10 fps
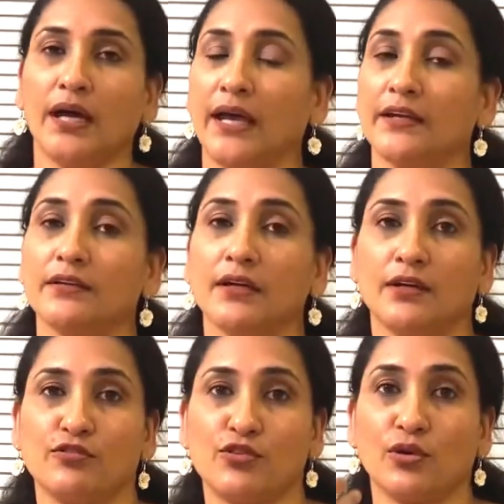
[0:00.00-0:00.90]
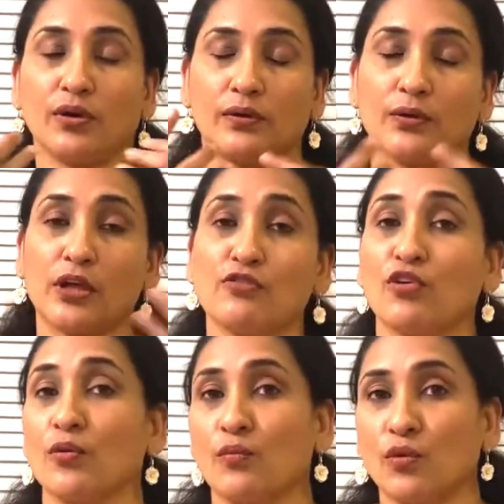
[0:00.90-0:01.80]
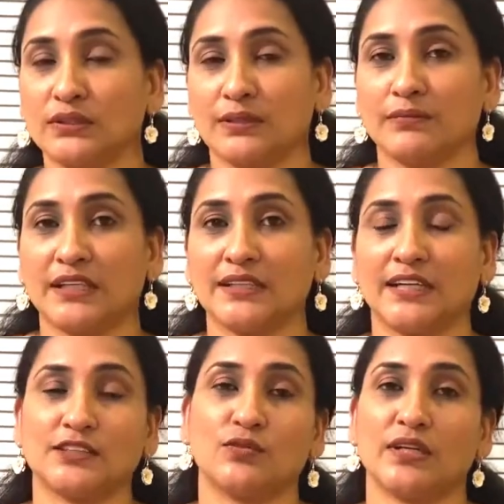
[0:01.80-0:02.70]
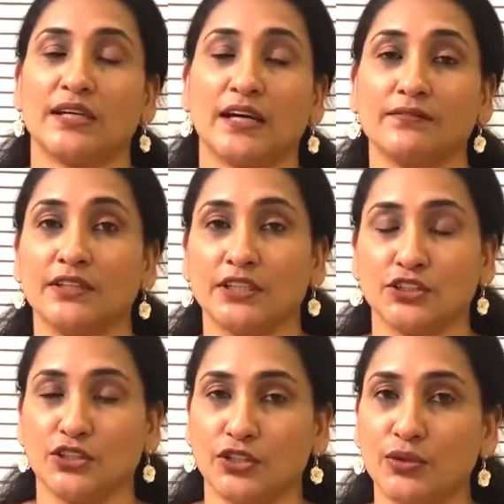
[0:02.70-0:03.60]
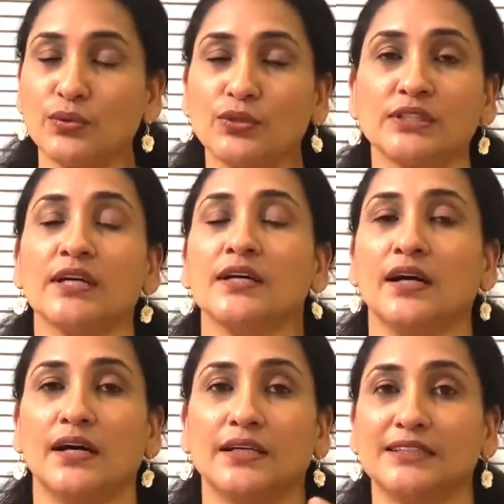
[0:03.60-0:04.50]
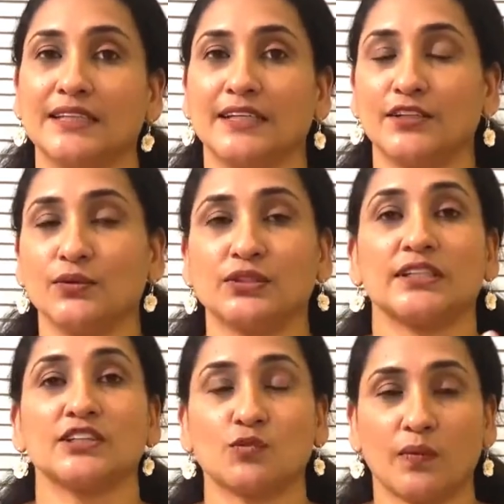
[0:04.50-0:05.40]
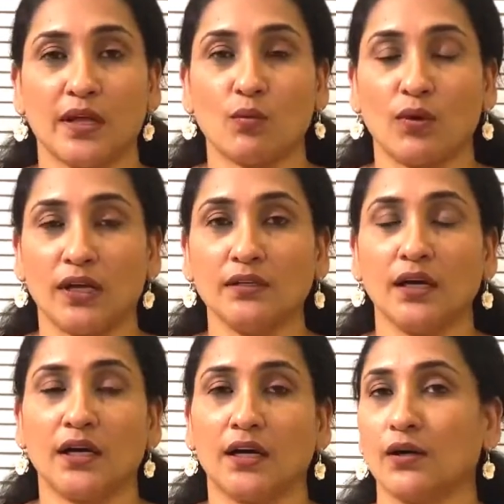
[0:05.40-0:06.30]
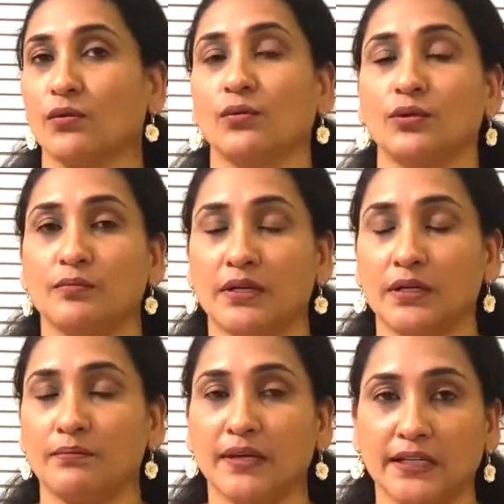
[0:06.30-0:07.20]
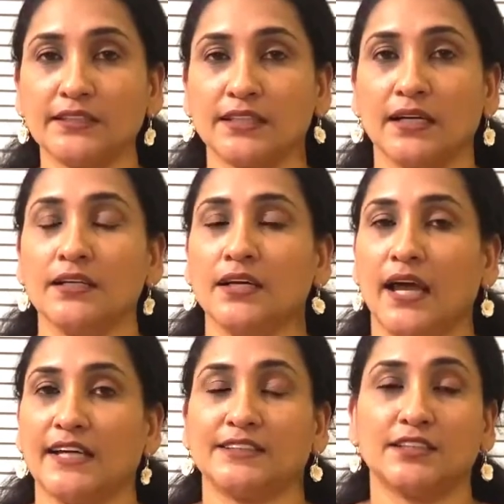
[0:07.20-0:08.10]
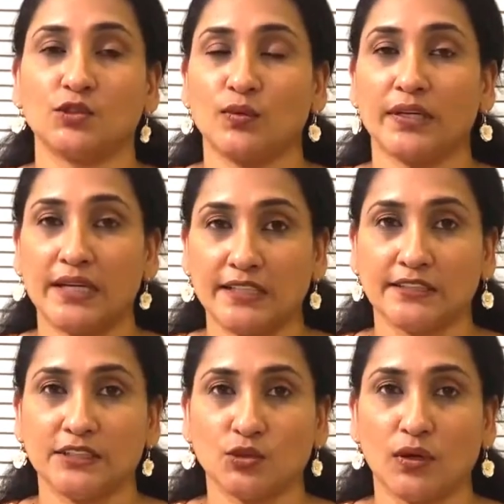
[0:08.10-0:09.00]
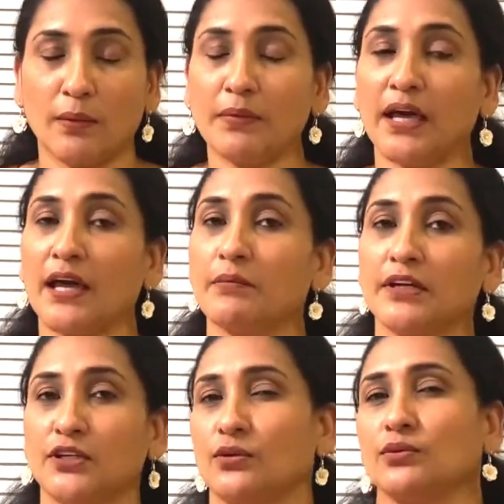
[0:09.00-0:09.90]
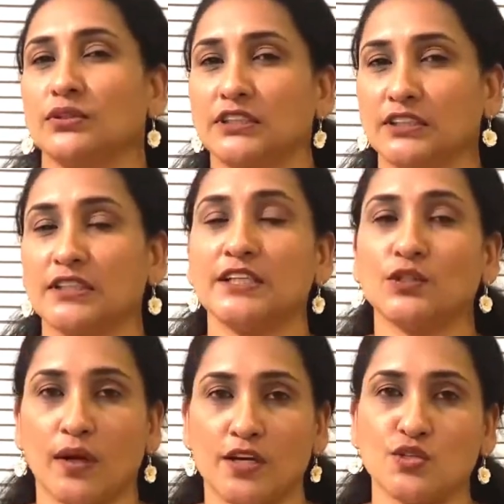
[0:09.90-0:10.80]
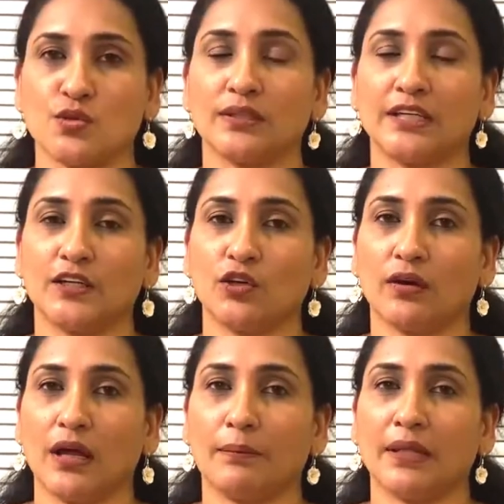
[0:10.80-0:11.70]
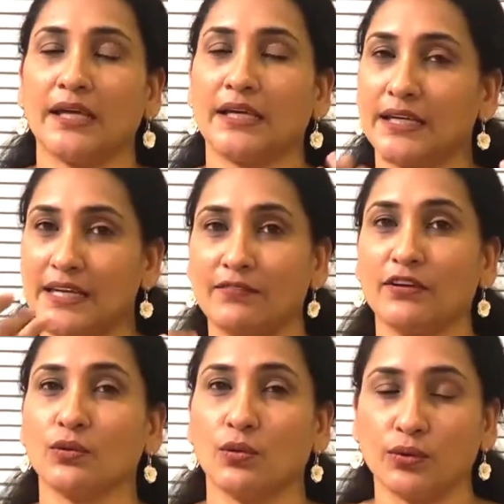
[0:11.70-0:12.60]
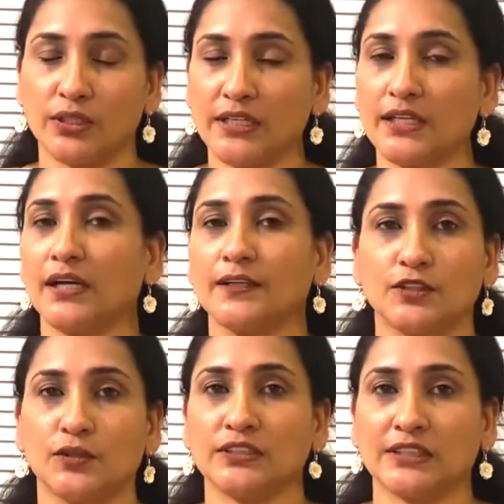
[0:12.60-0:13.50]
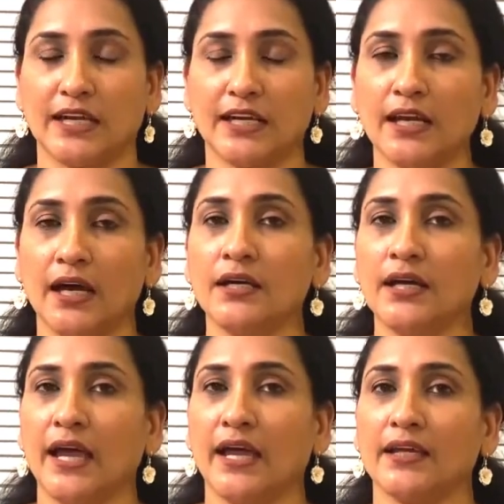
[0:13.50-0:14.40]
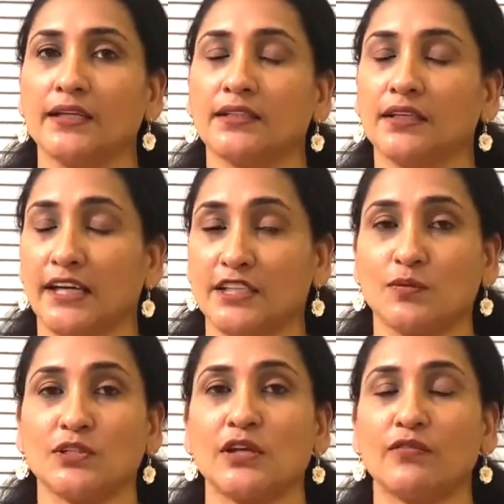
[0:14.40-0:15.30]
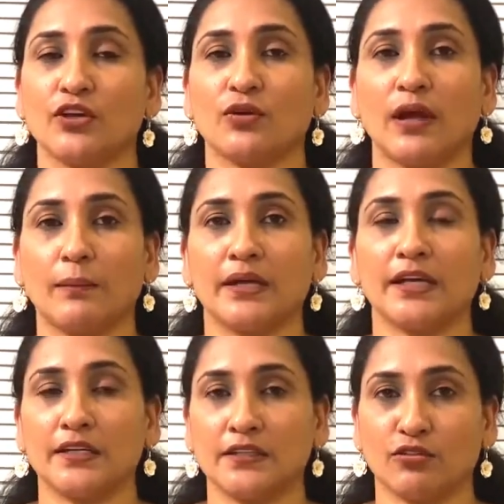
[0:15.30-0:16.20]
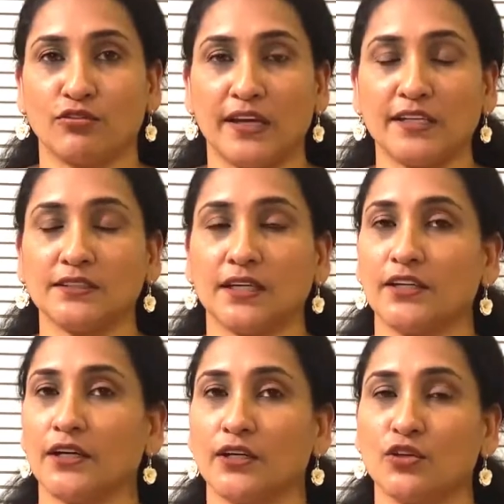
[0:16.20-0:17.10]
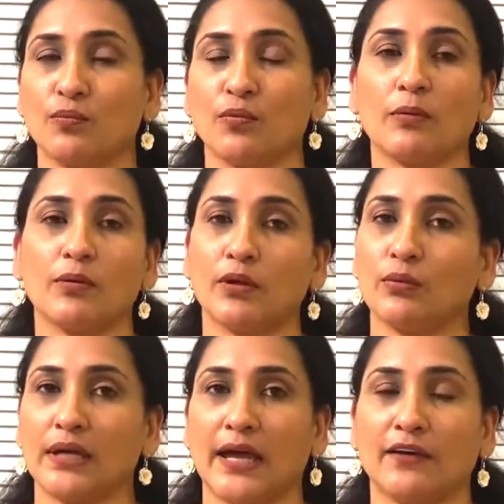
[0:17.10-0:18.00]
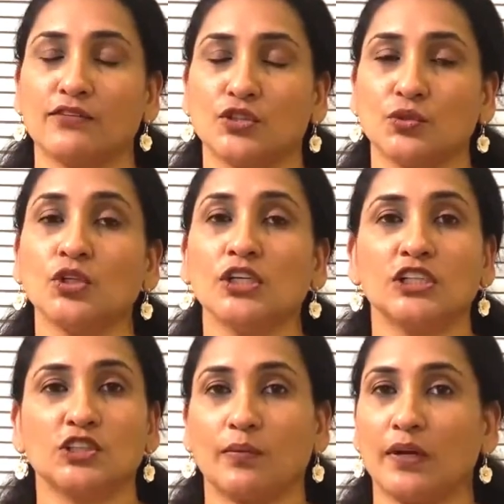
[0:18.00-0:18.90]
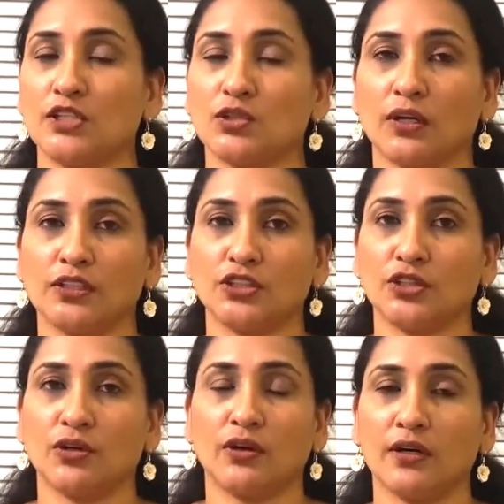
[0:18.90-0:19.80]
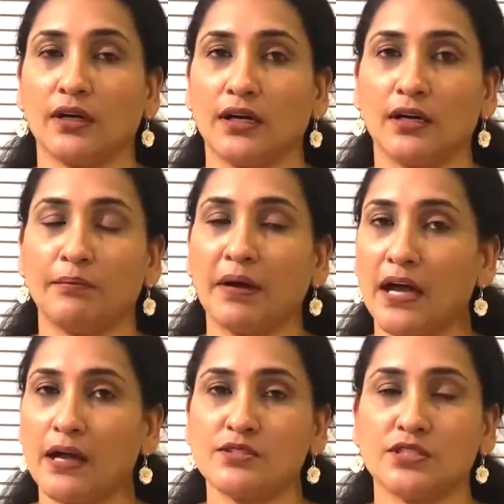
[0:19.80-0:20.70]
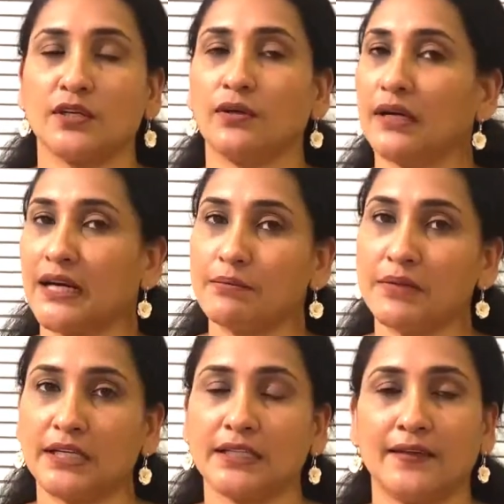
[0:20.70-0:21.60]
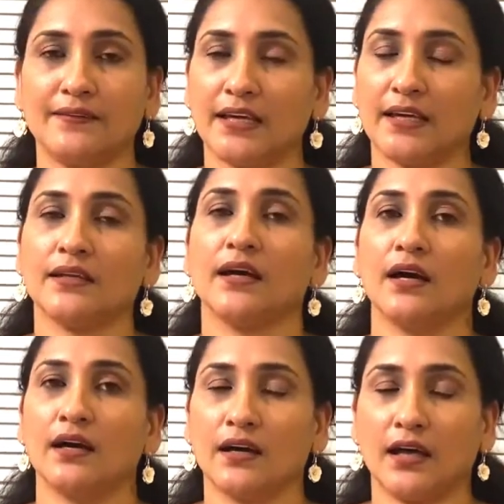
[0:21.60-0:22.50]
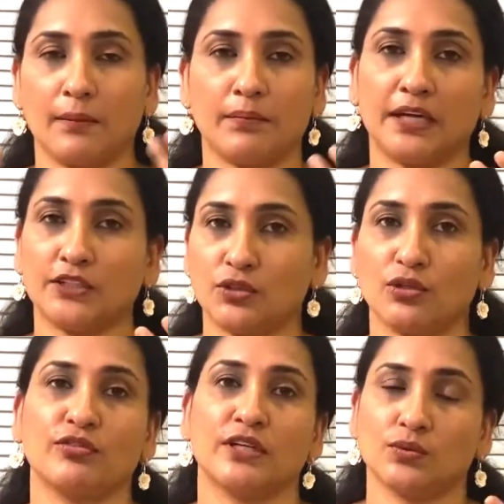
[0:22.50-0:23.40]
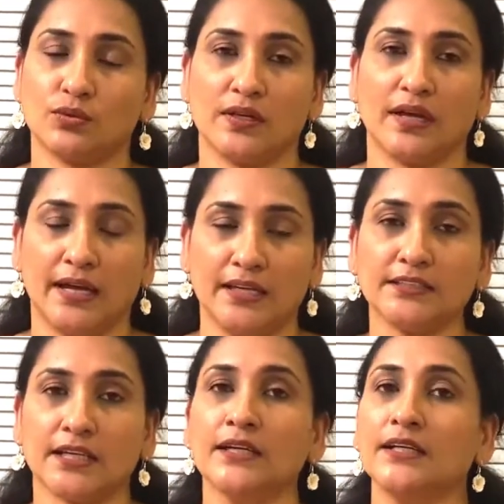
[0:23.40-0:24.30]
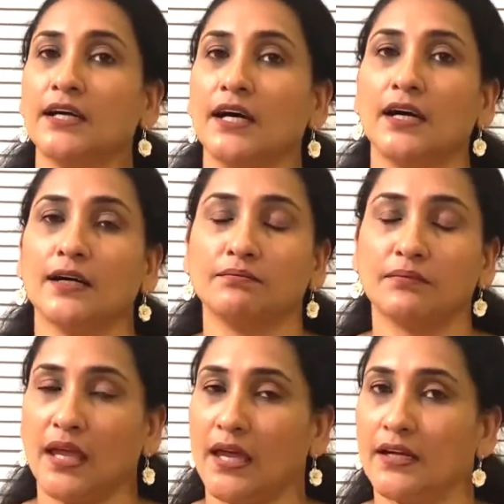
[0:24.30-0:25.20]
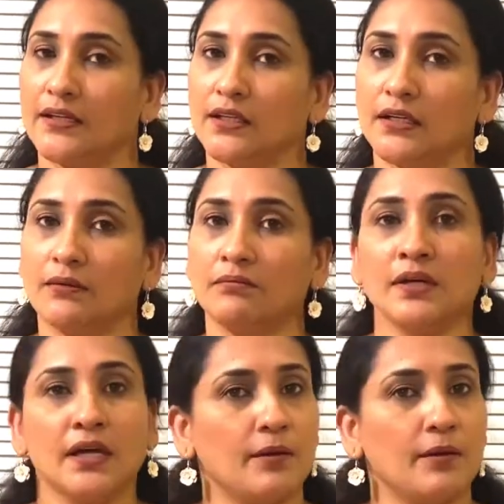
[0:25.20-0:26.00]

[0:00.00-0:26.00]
And if you're looking for more something that's very convenient to use, uh, then using a spray one would be best as it is very easy to apply, but you just need to ensure that you're applying an even coating to your skin and especially especially when you're applying in the face uh, you probably would have to spray it onto your uh, palms you rub it and then uh, apply to your face with your hands um, and um,